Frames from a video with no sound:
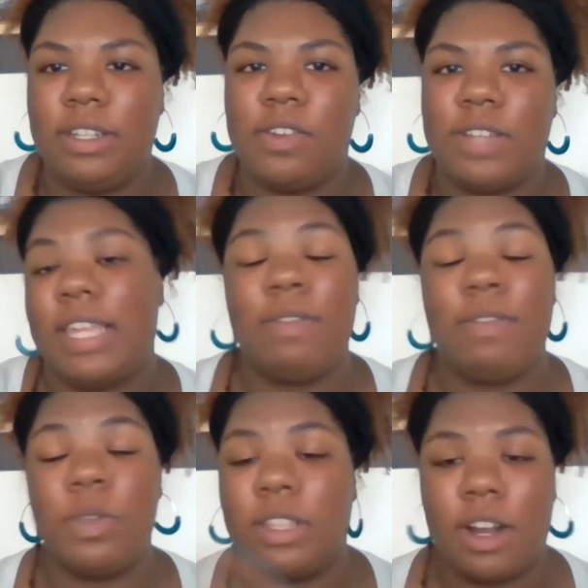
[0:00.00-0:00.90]
like even
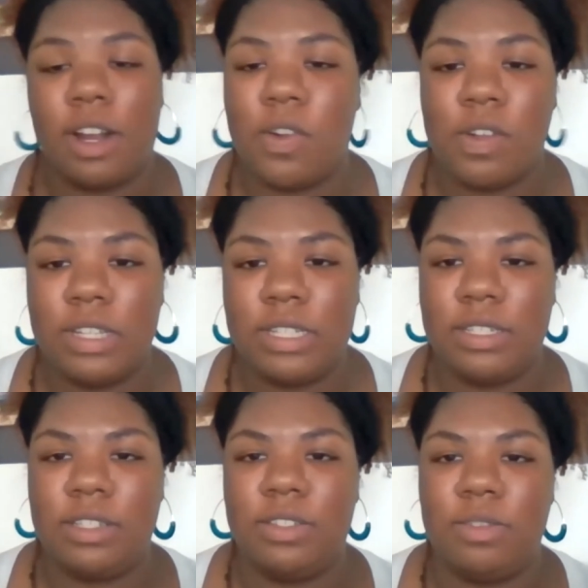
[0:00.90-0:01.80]
within our coalition
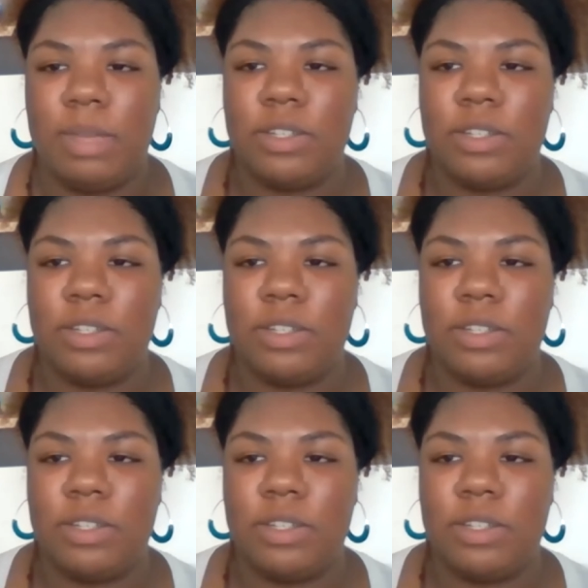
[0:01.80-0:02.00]
to make